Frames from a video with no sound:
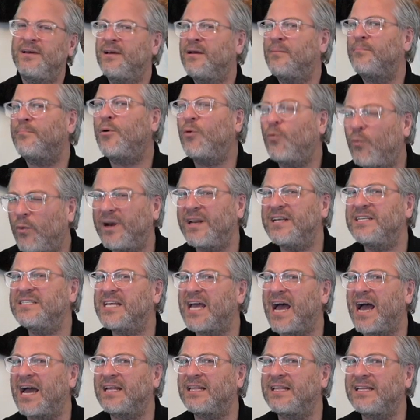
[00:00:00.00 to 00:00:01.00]
But what
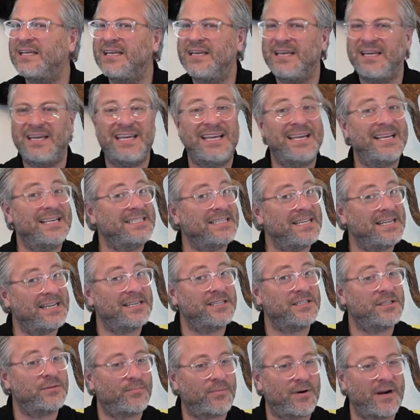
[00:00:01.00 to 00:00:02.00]
exactly is it
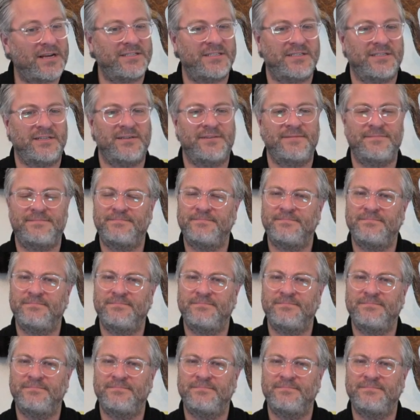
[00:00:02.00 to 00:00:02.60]
expressing?